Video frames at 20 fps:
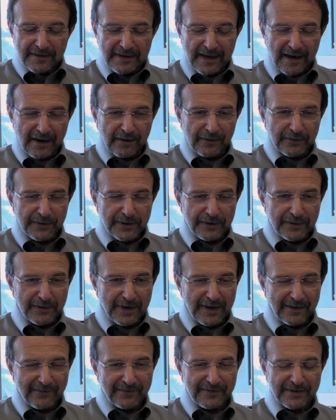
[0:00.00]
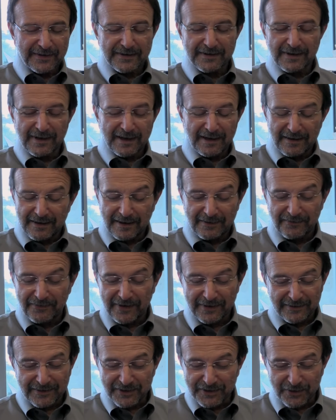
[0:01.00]
Now, you have this, I
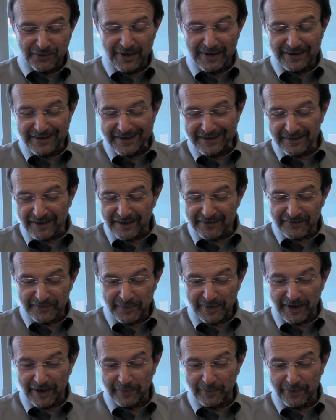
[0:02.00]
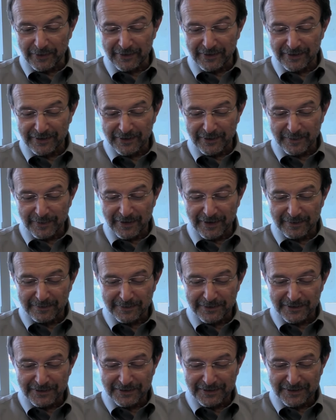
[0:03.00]
found this great eLife paper that you
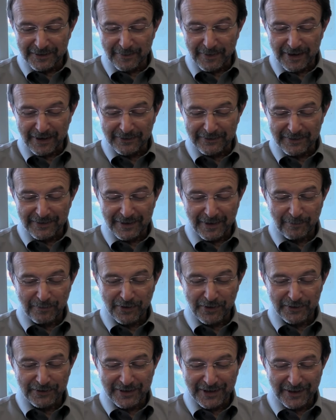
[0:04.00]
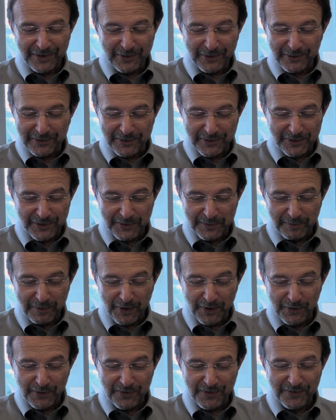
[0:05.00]
published about a protein called
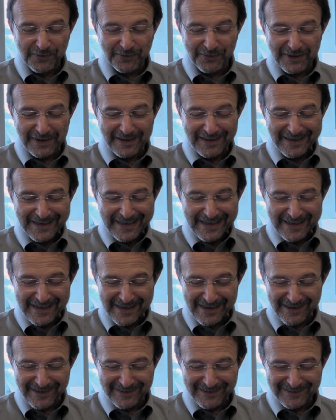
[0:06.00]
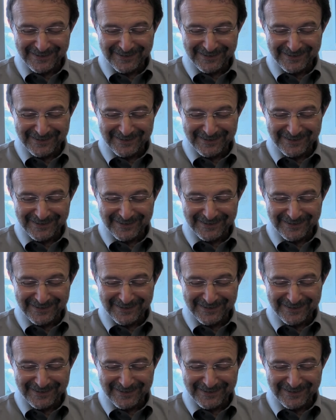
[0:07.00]
SpoIIIE.